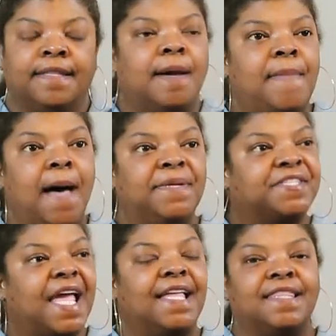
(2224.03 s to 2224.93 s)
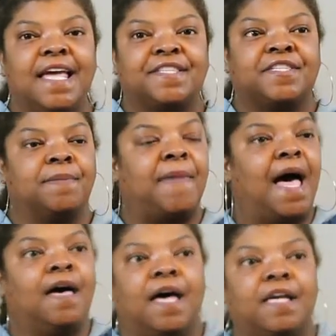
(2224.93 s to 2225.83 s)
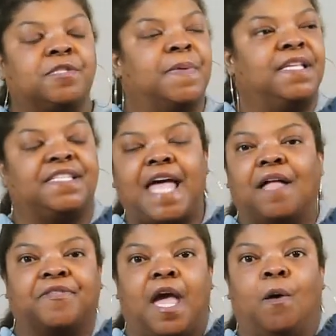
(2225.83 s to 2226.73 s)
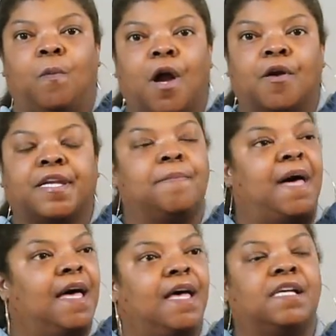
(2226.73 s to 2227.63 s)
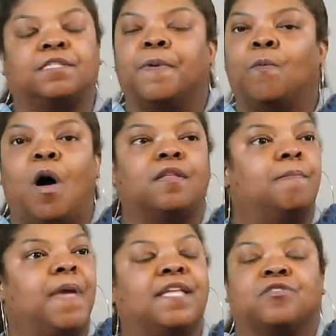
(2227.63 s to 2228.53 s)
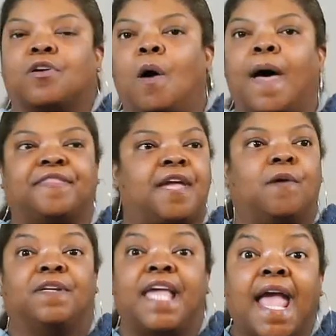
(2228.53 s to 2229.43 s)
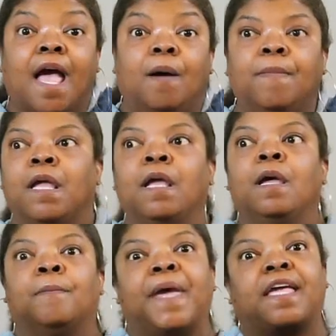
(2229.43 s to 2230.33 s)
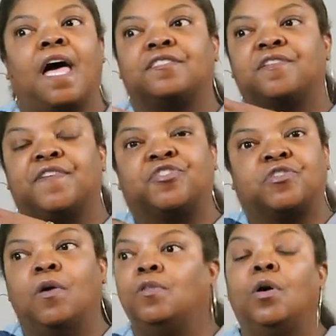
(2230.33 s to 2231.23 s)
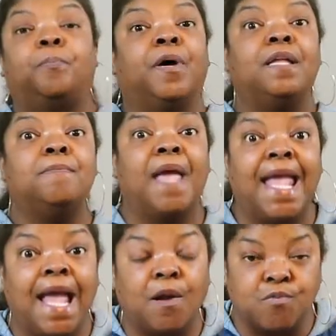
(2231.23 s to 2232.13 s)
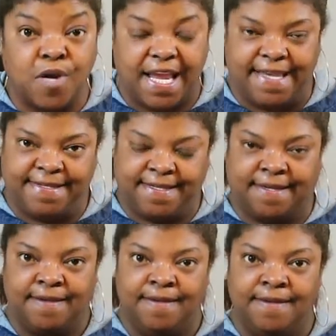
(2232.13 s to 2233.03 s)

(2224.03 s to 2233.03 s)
The mama said, listen, my husband is out there working. My husband wanted me to go out there with him because of Asuelu putting me at risk.